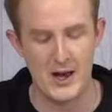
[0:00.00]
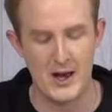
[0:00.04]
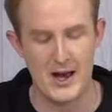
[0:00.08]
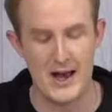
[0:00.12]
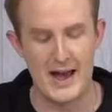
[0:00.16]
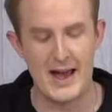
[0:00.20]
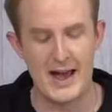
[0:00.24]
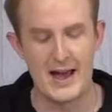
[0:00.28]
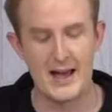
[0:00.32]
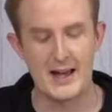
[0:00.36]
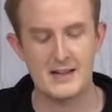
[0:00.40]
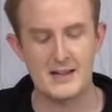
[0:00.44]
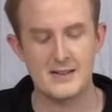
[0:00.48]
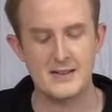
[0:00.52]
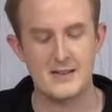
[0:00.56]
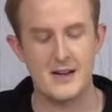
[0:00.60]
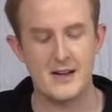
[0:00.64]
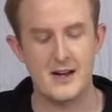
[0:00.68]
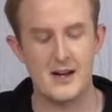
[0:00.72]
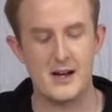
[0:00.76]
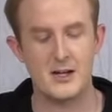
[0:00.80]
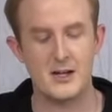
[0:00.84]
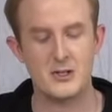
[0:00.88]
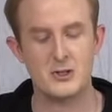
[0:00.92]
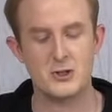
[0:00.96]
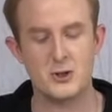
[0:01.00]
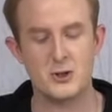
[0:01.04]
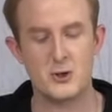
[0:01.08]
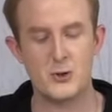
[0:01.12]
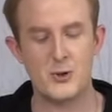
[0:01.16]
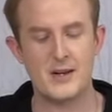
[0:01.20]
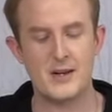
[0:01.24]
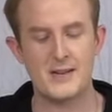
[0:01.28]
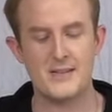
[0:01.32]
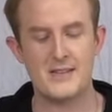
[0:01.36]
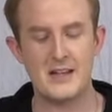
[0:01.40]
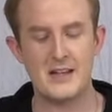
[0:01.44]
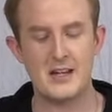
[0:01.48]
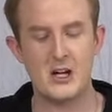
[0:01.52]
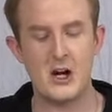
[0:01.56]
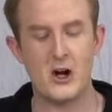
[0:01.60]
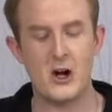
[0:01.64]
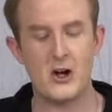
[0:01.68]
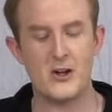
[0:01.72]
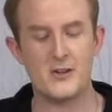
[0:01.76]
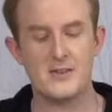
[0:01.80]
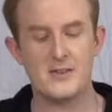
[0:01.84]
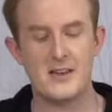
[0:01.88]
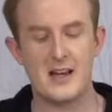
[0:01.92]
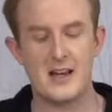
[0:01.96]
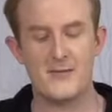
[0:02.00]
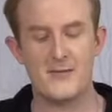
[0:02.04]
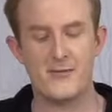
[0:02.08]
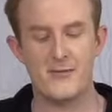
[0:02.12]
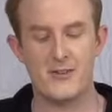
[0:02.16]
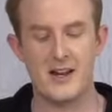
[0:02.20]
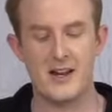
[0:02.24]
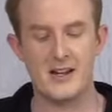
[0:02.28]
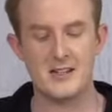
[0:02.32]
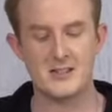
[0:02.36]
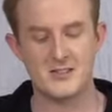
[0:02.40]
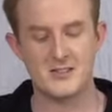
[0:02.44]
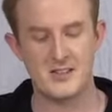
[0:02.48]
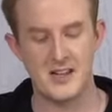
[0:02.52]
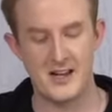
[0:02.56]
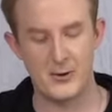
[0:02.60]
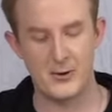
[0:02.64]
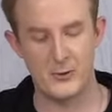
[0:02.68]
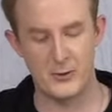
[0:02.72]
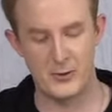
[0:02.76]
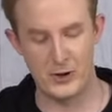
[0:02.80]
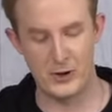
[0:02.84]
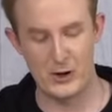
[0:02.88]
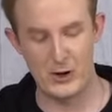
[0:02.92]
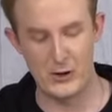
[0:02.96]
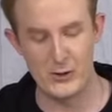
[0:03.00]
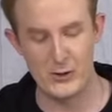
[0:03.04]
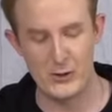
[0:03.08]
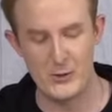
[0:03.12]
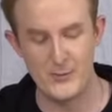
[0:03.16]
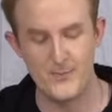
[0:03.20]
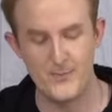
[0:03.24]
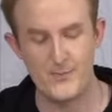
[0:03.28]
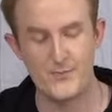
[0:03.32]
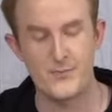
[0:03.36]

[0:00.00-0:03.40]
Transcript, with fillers: And uh, during the Earth Day flash sale though,